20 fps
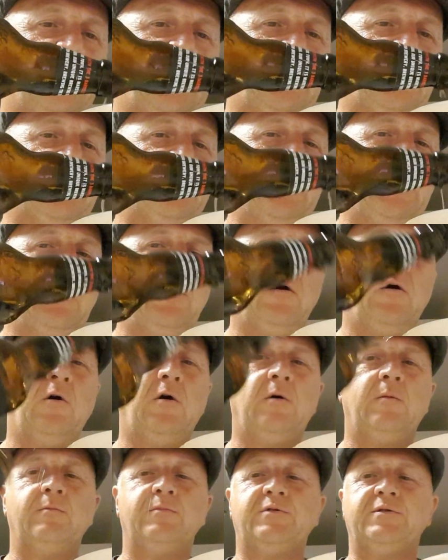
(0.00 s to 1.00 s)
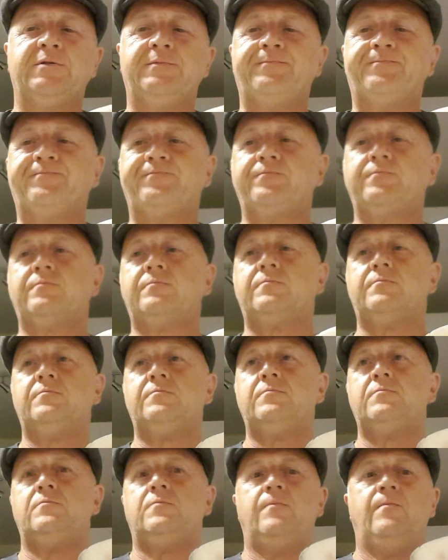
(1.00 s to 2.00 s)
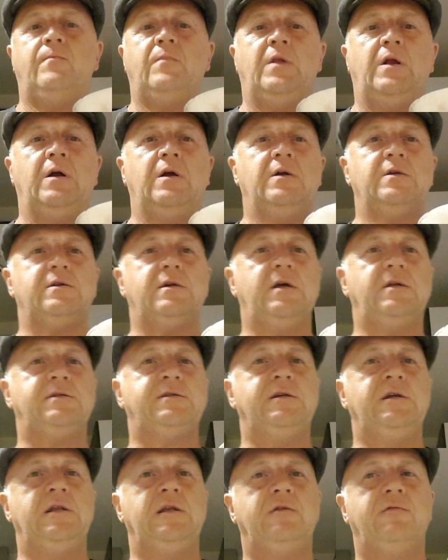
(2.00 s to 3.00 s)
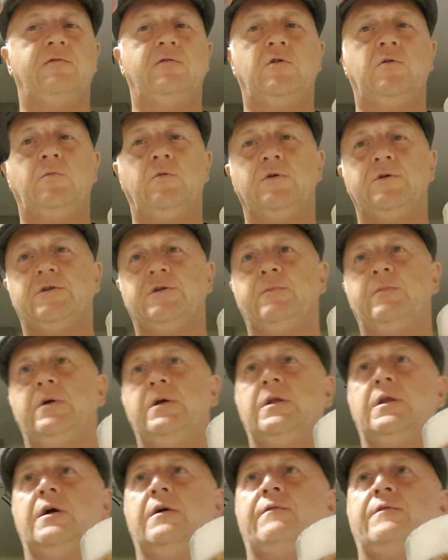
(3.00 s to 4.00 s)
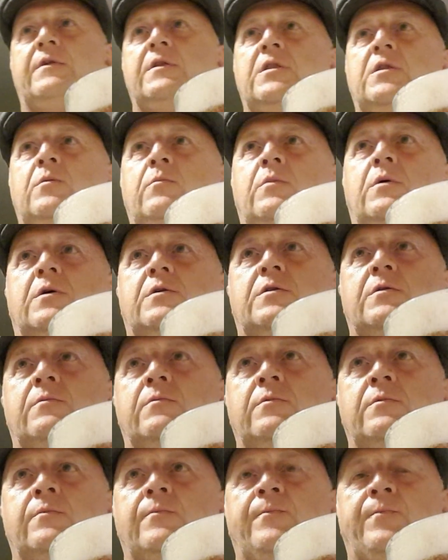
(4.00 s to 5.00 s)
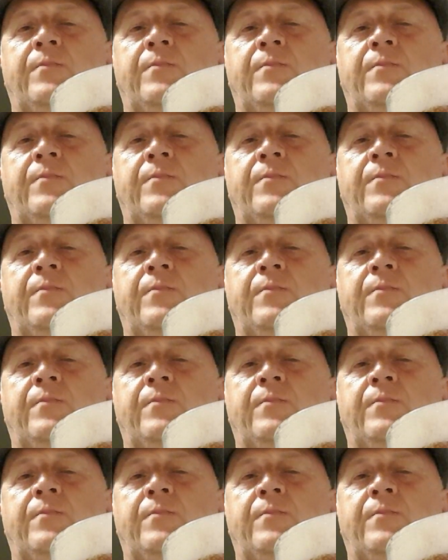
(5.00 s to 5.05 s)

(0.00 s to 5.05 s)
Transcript: Smell the hops. So that's nearly full, but there's a bit left in the bottom.